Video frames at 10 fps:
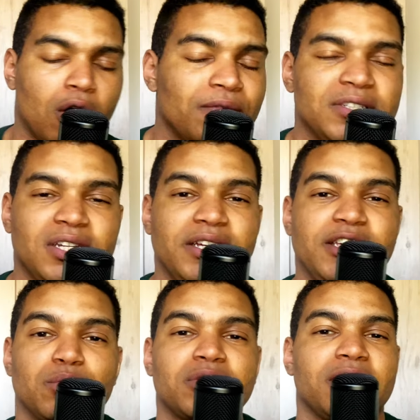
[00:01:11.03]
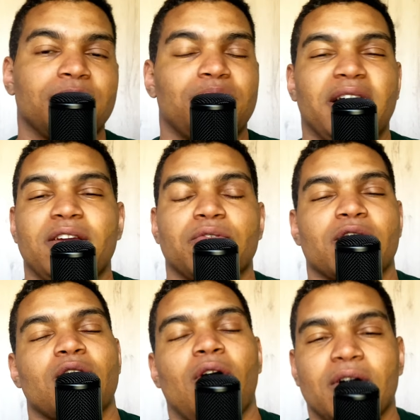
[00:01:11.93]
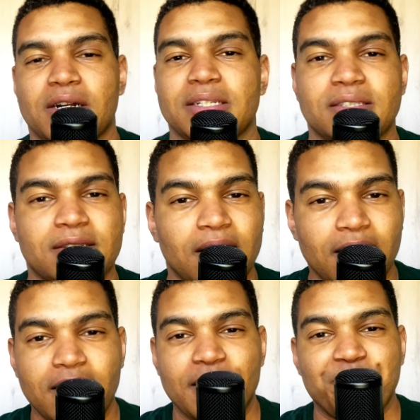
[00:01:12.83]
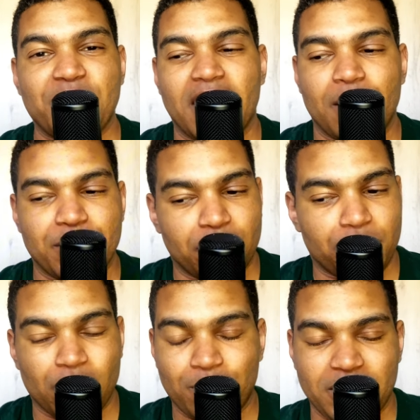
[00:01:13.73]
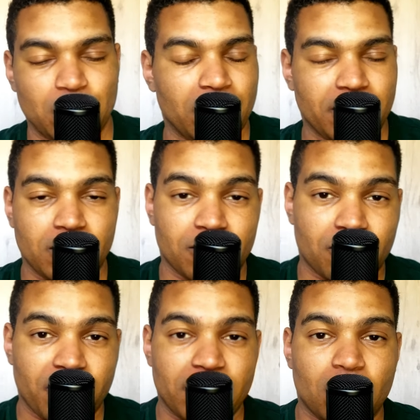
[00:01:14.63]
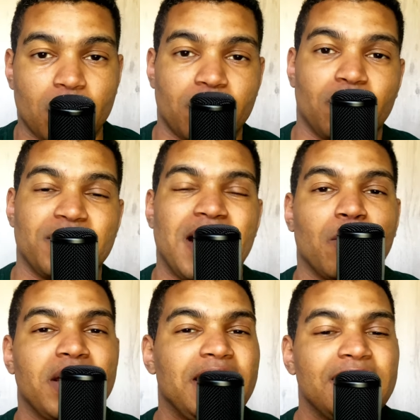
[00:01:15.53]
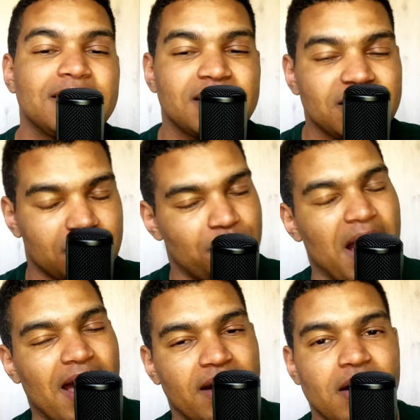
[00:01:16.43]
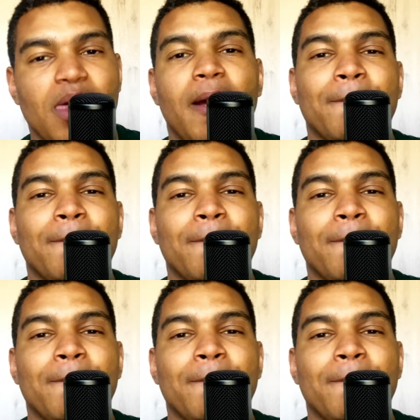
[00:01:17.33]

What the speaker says: Obviously, he was going to play regardless in the Europa League whether he got a red card or not. Now, is this bad